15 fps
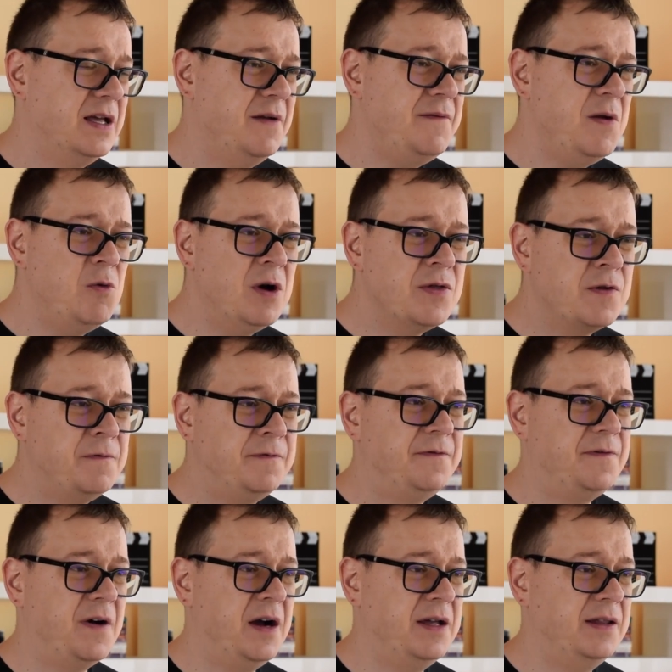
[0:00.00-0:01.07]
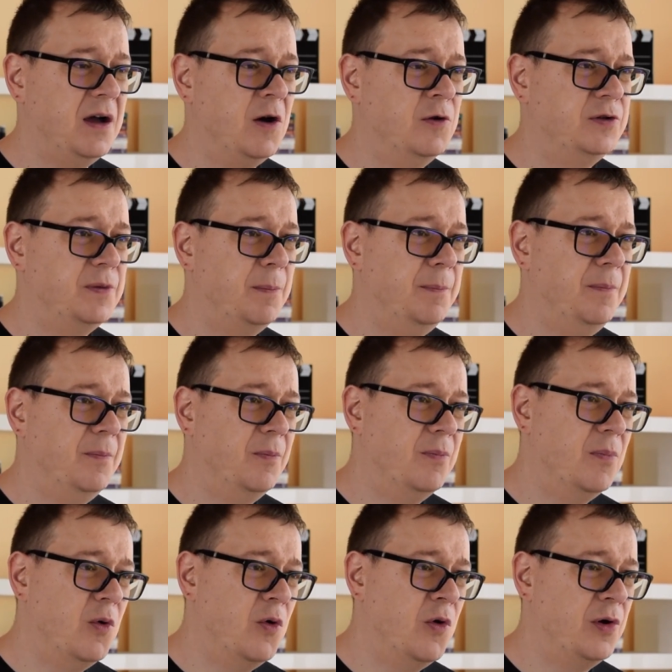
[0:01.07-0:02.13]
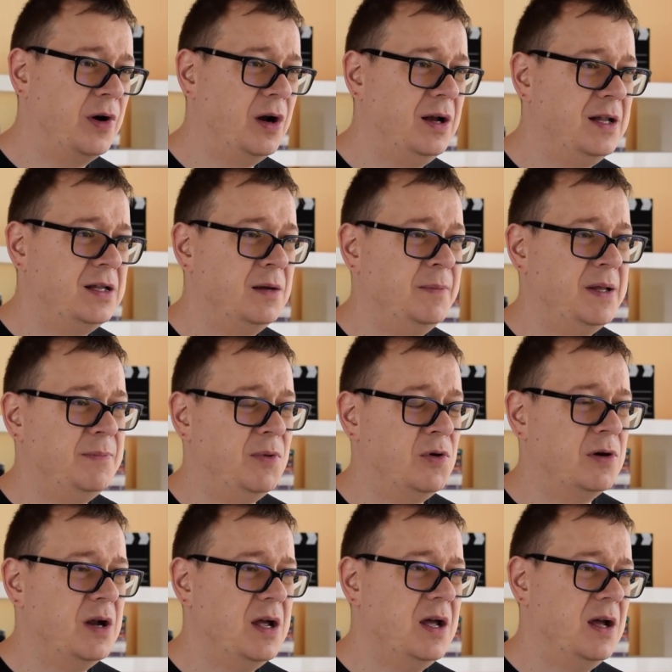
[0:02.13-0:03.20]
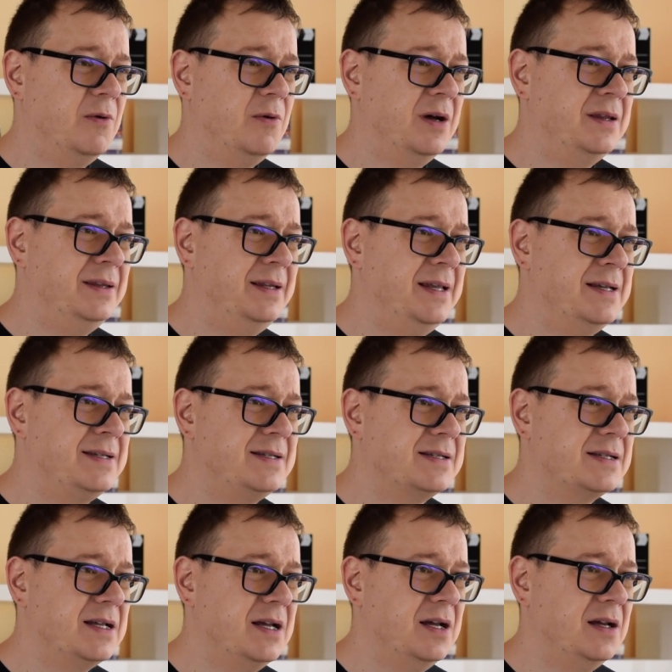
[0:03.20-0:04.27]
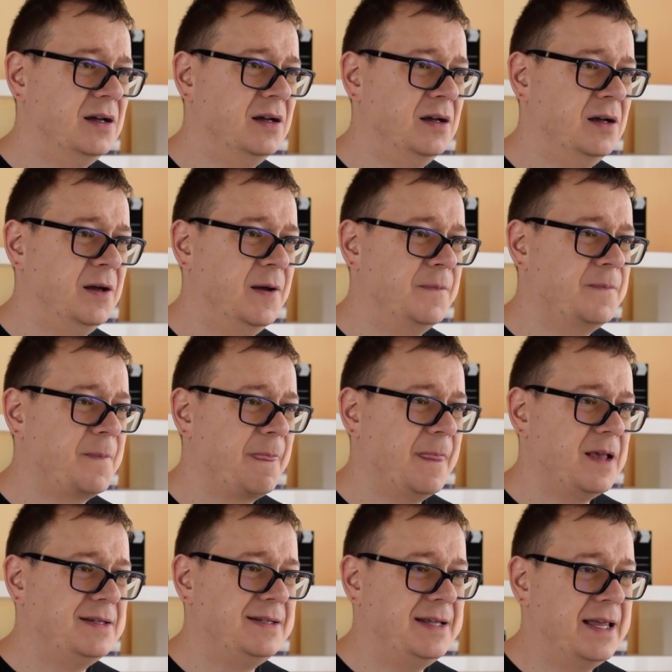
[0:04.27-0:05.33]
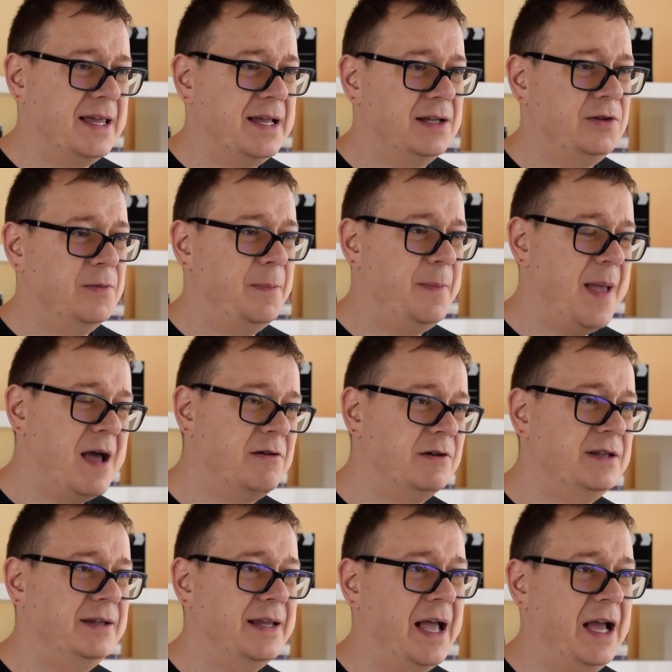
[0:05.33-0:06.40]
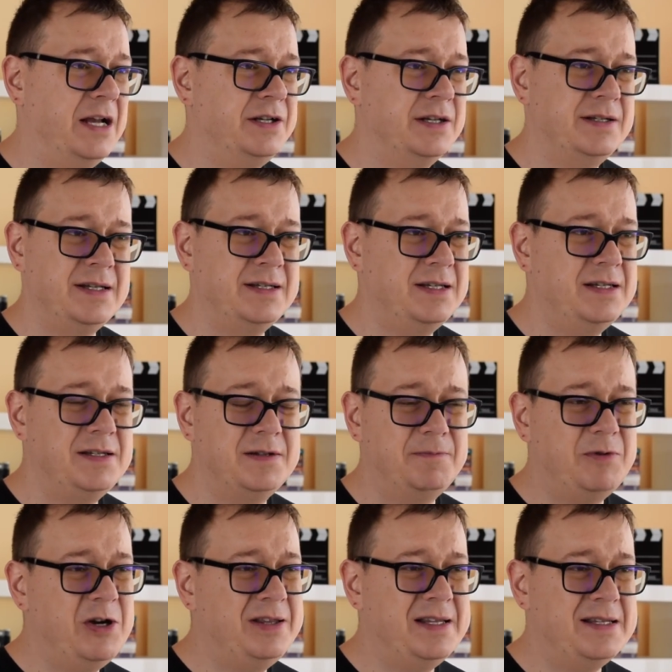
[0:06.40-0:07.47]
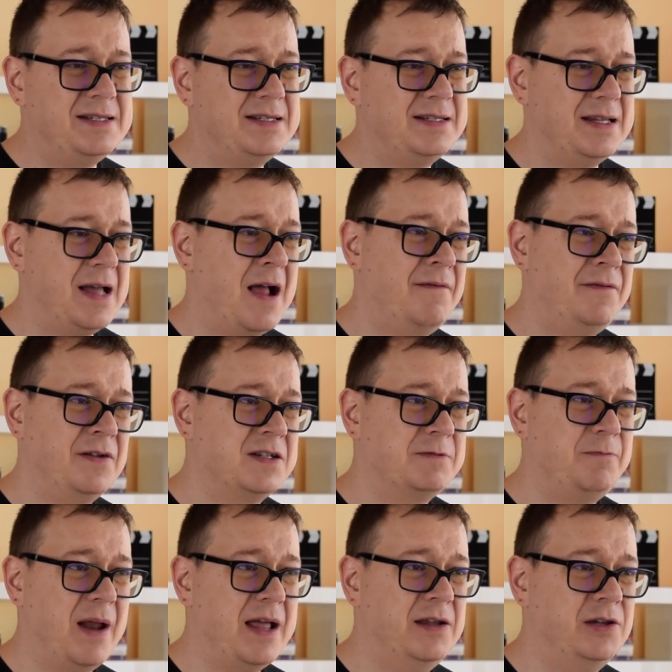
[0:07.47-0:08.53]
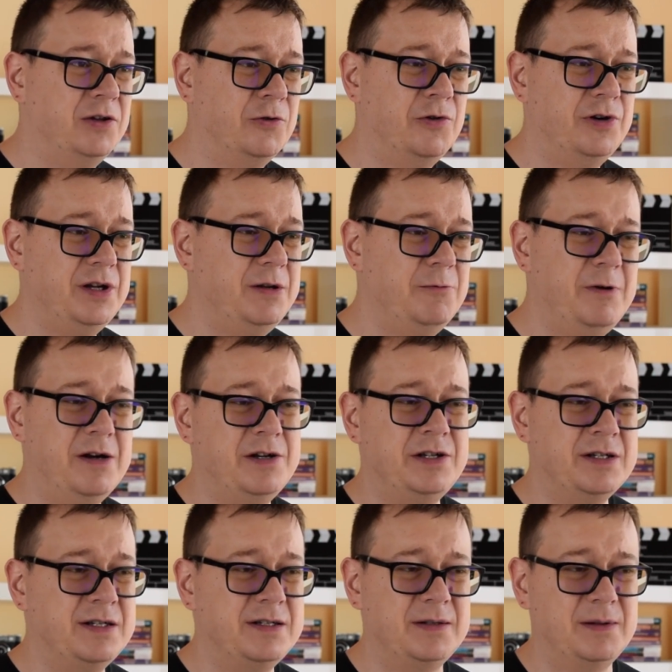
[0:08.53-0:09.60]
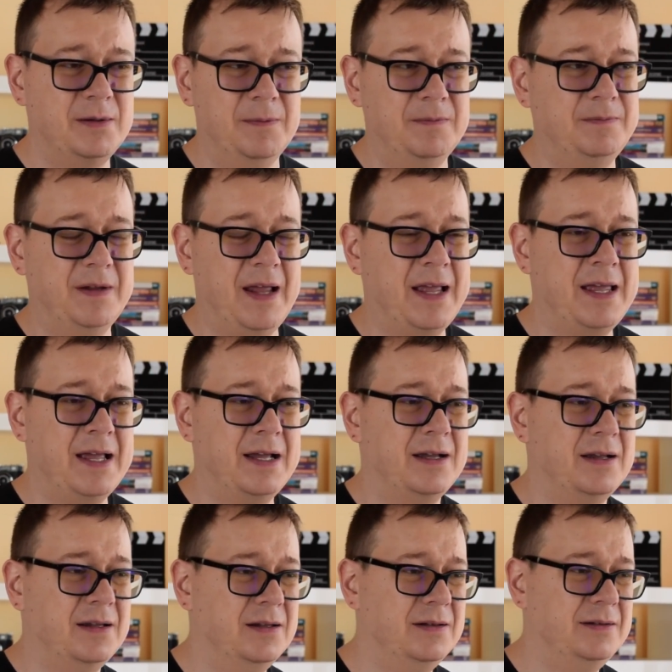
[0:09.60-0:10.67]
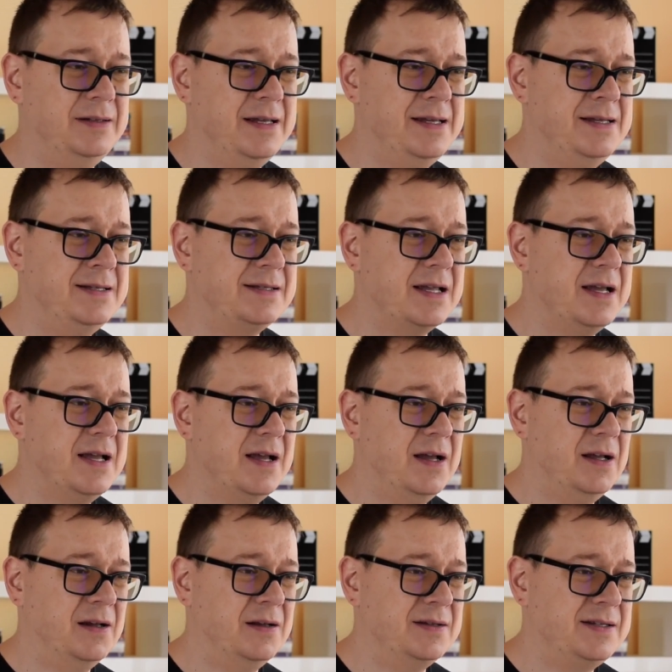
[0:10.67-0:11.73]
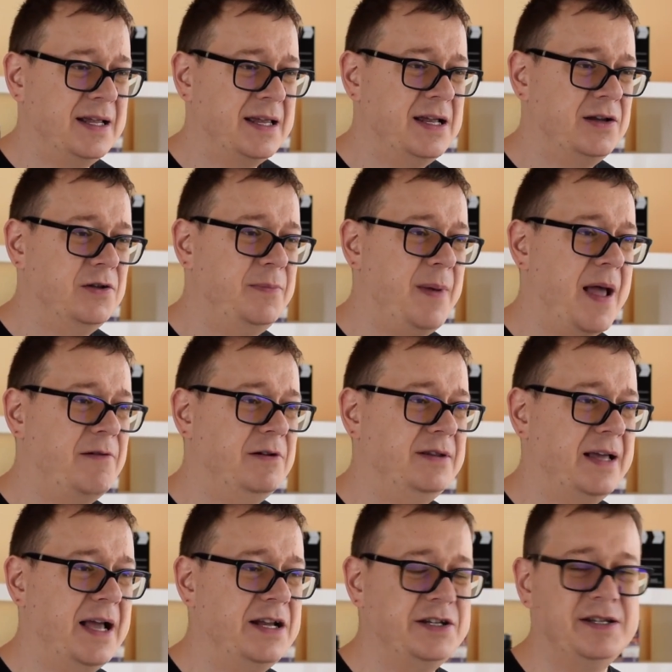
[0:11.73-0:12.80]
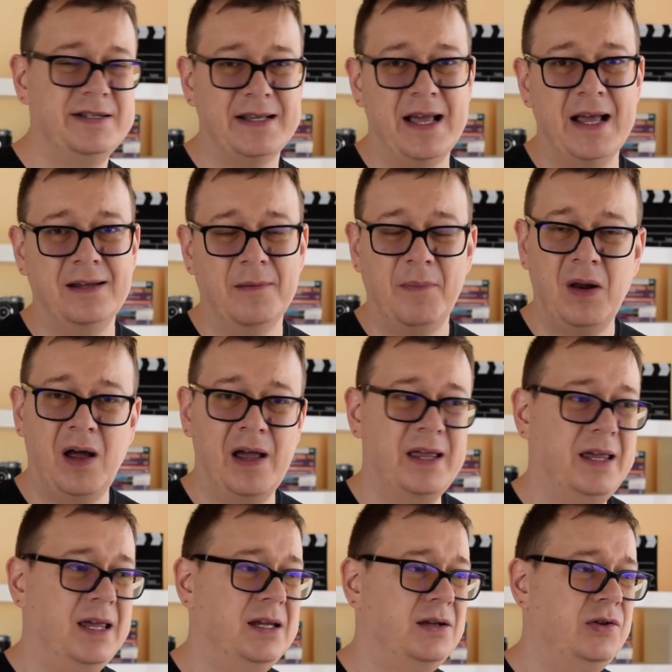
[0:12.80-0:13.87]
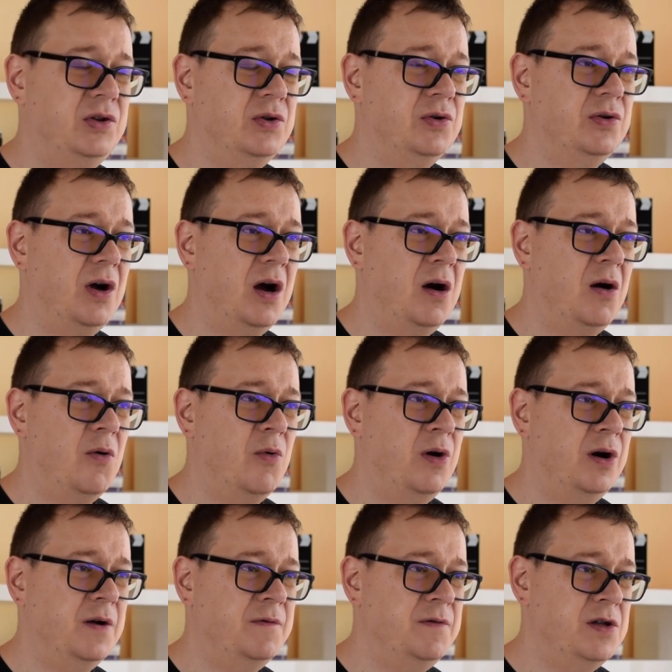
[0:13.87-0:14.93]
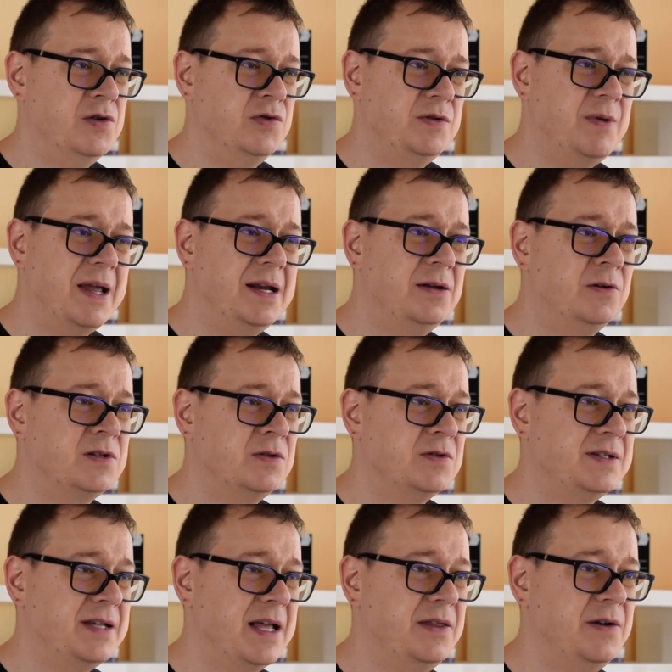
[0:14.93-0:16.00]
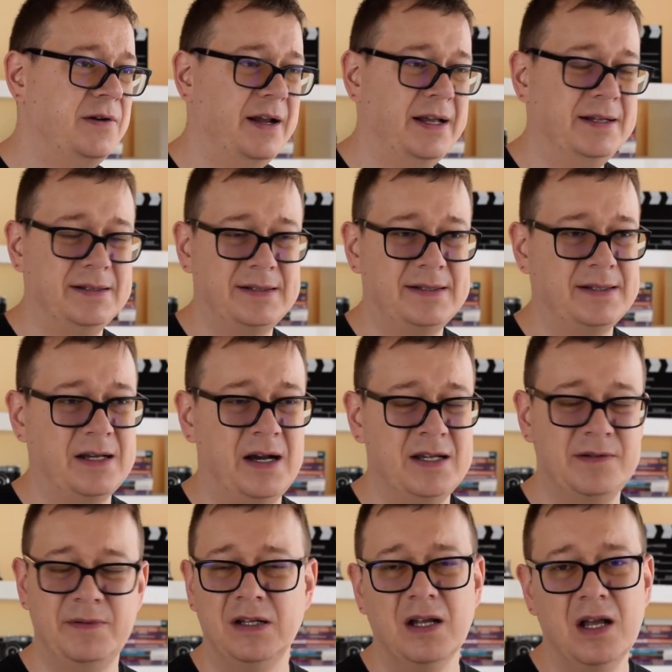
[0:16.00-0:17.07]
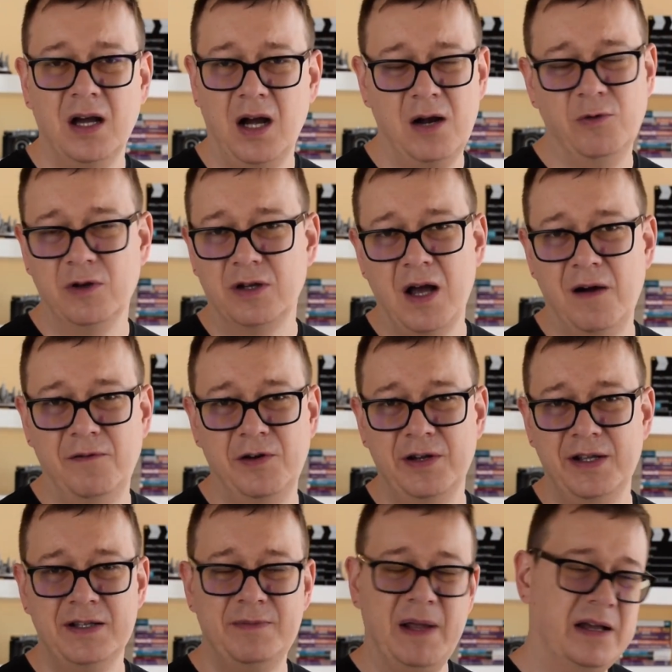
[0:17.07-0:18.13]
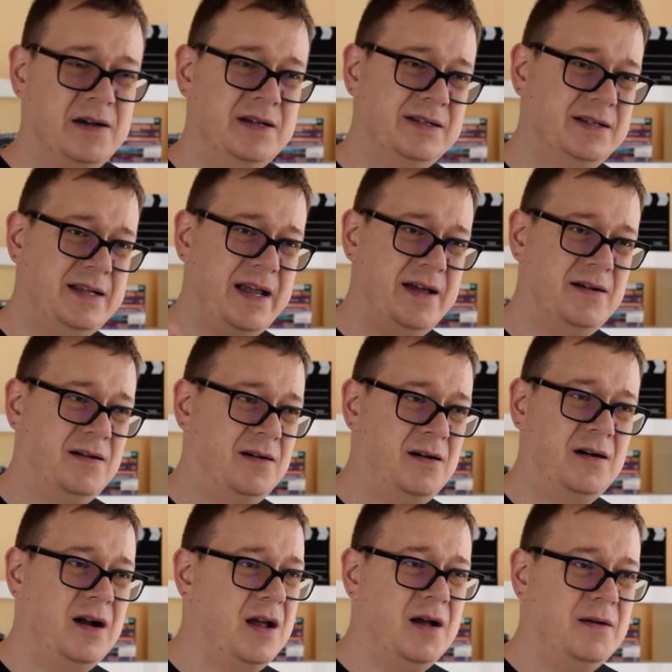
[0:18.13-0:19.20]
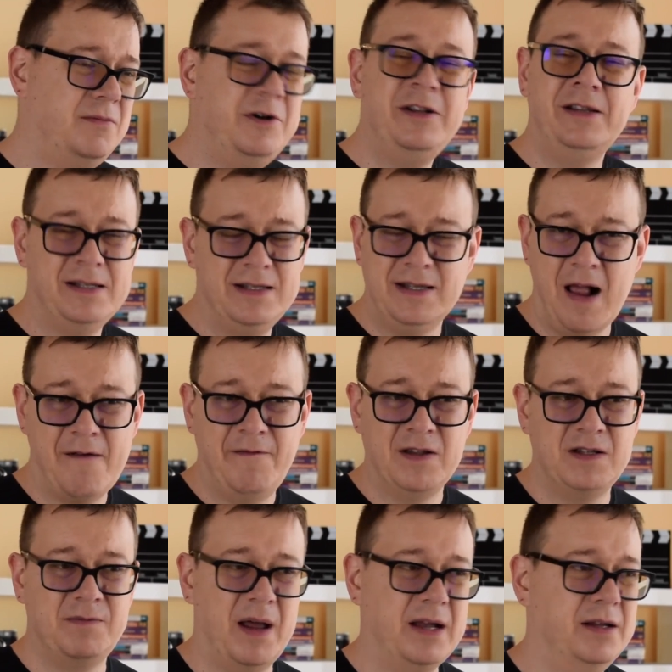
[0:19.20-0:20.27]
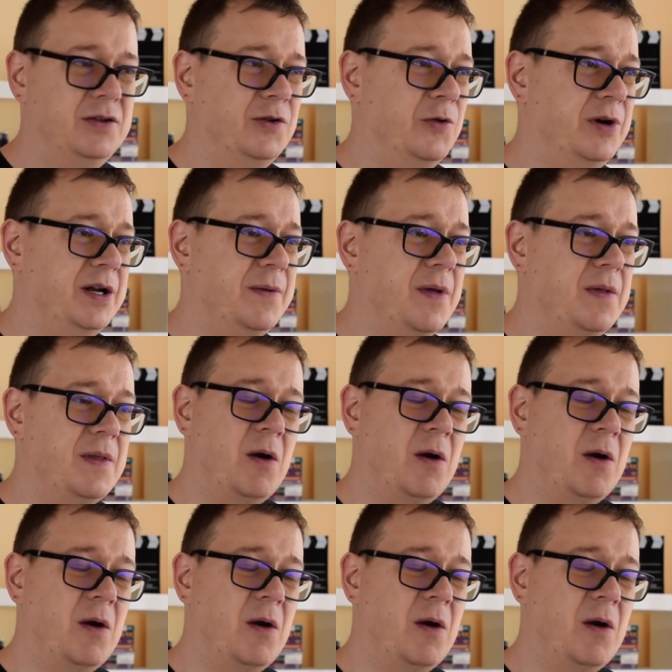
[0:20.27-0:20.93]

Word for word: If you want to find out more, a little bit more, what this uh, sticking to parent edges is, it's pretty self-explanatory. We are just taking uh, these uh, sticking to parent edges and applying it to our views. We can also center and size, but I won't cover these because they are pretty self-explanatory.